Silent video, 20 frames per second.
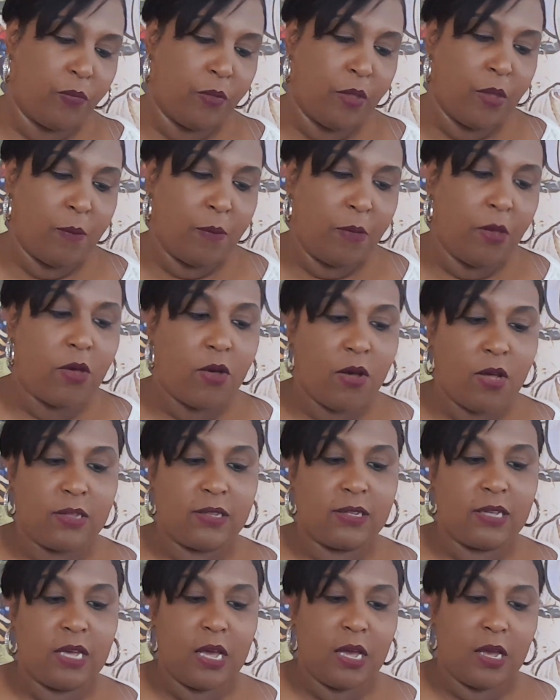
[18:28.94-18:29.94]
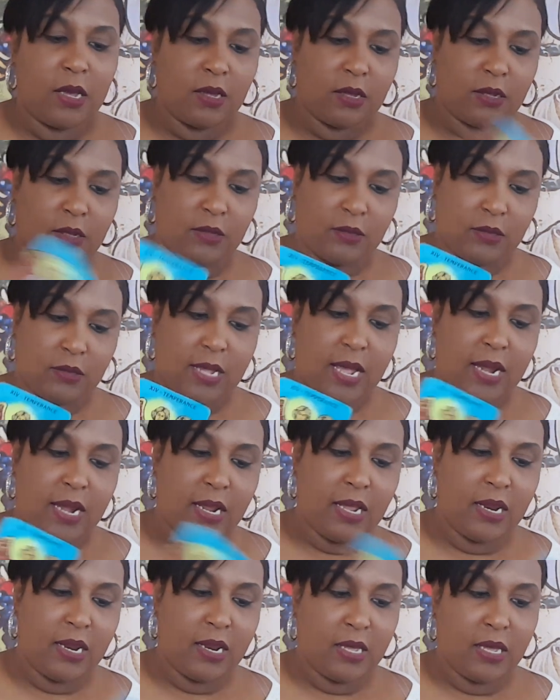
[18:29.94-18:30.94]
Because they
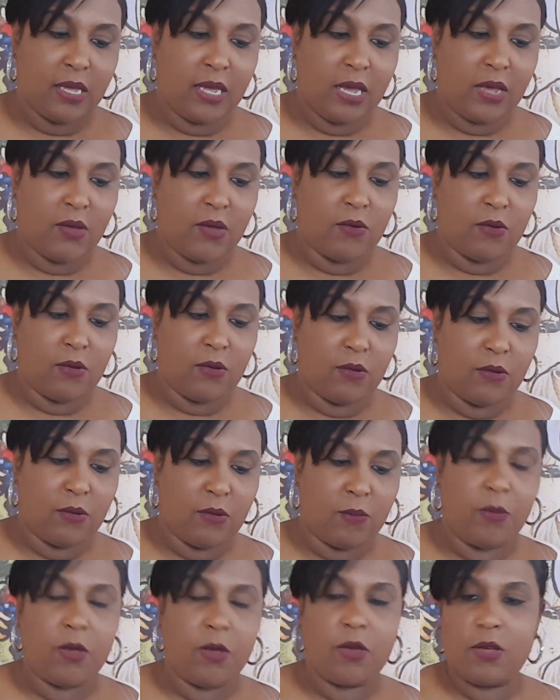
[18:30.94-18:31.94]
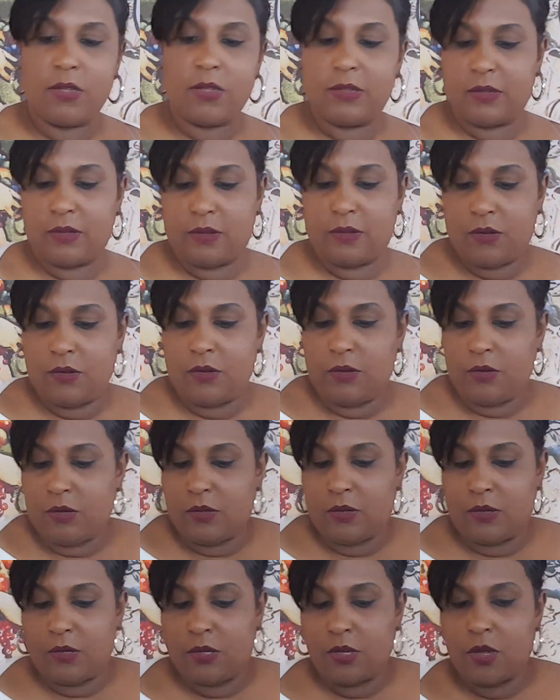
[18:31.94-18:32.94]
need a heal. Because
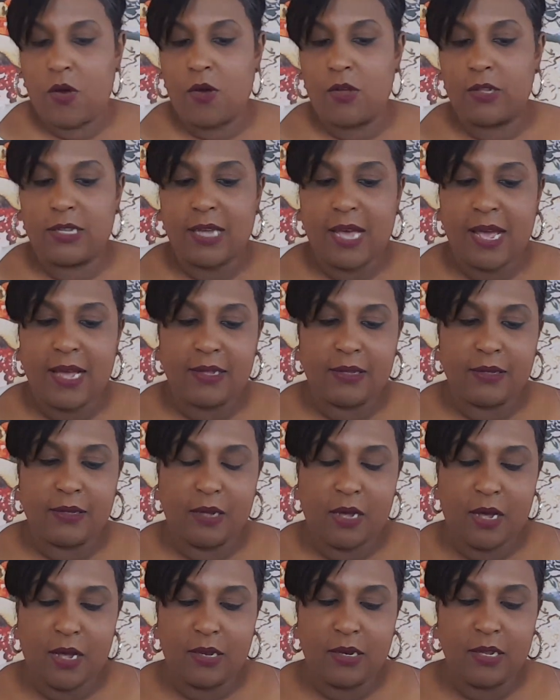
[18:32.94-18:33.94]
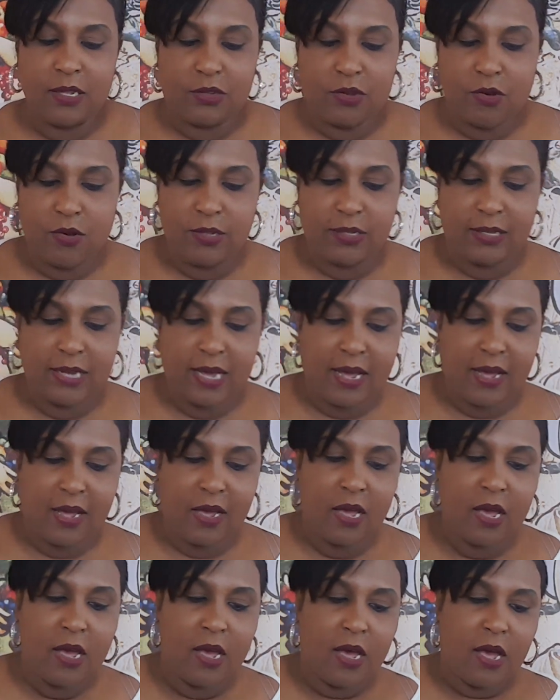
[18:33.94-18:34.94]
this whole
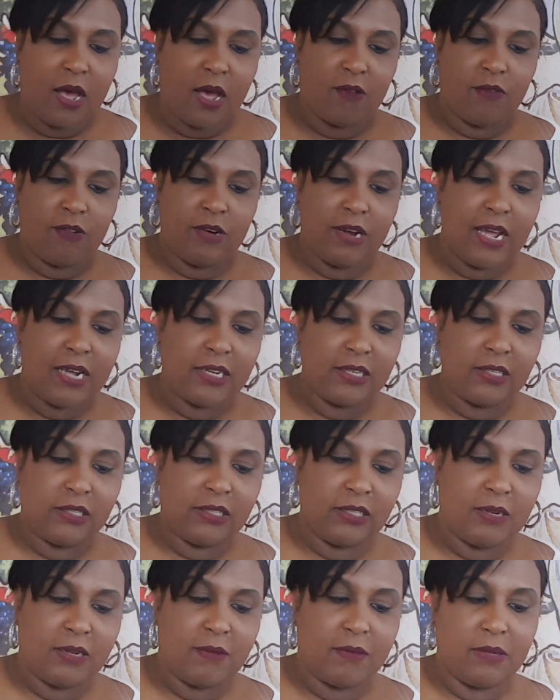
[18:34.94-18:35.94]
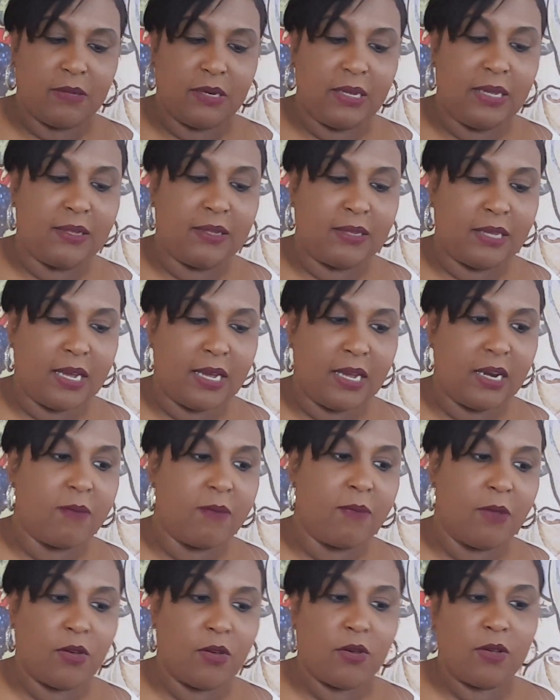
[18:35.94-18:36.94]
entire relationship needs healing.
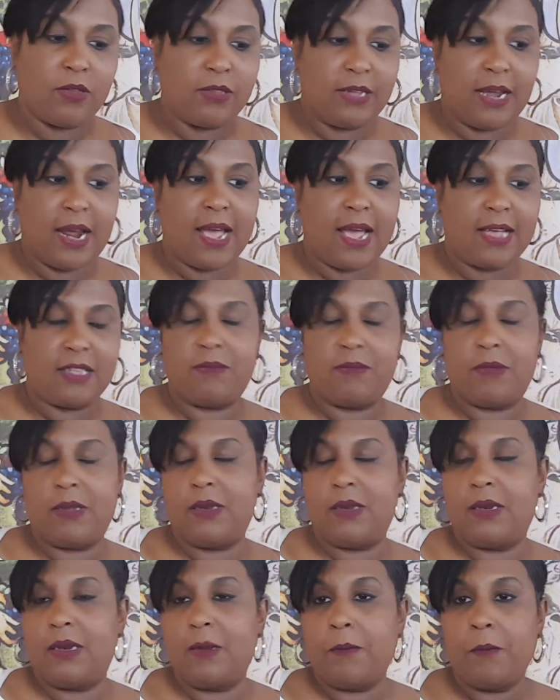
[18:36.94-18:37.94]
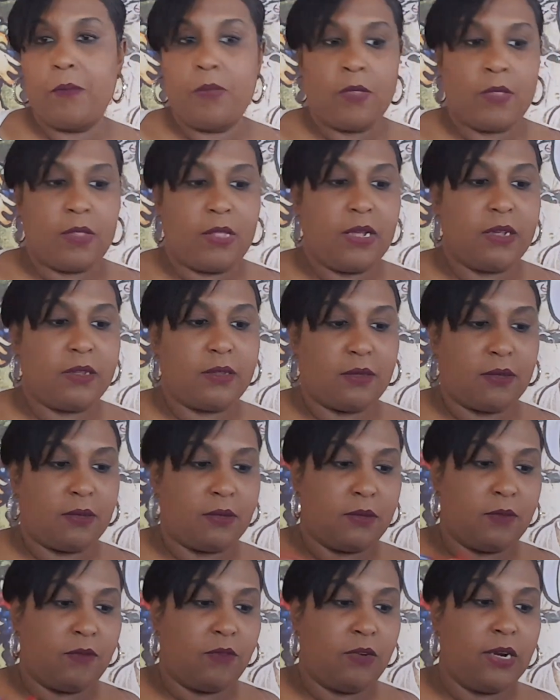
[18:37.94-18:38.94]
Because this
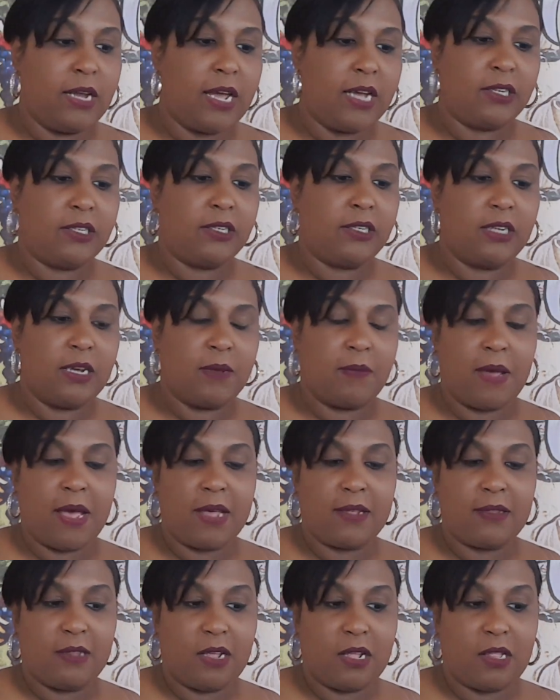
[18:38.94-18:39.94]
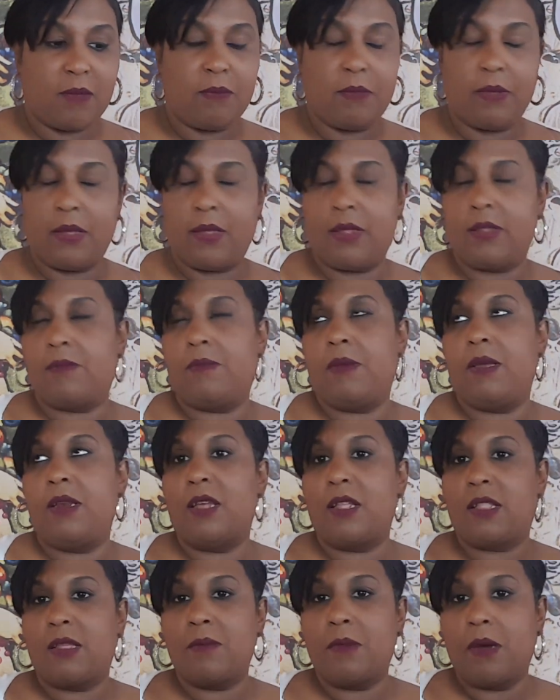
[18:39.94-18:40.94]
relationship has been
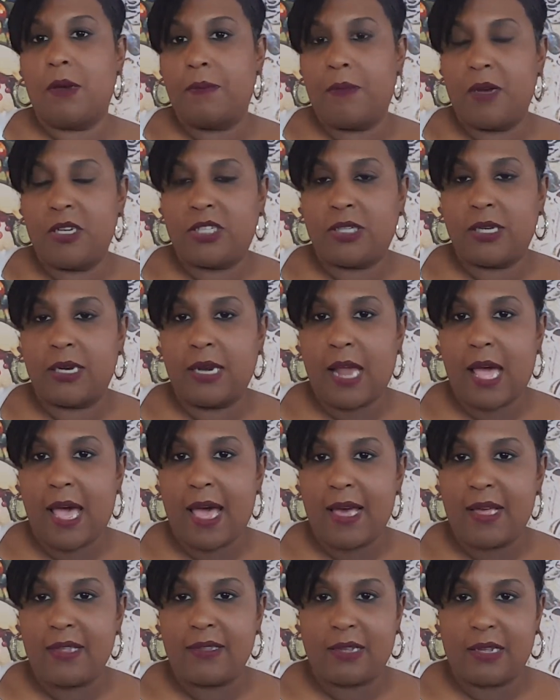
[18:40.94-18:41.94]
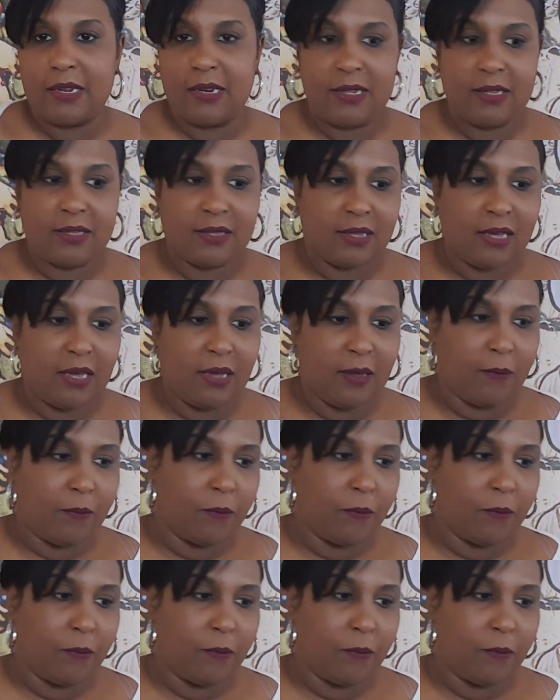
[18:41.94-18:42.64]
nothing but a bunch of lies and deceit.